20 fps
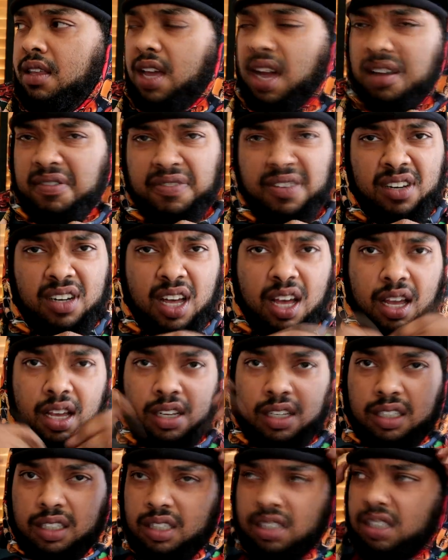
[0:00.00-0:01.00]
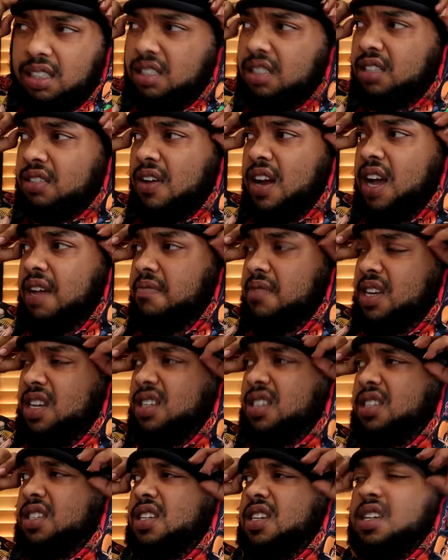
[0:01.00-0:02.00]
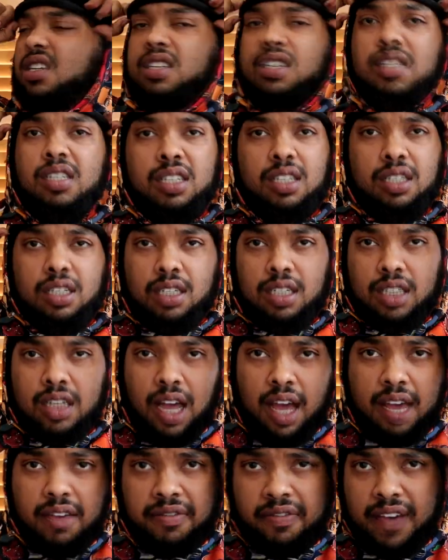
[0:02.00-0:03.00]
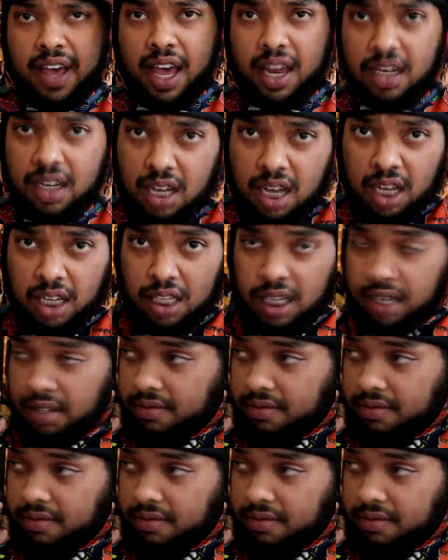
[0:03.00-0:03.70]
I feel that. You just described me. Shit. Shy, fat, and ugly.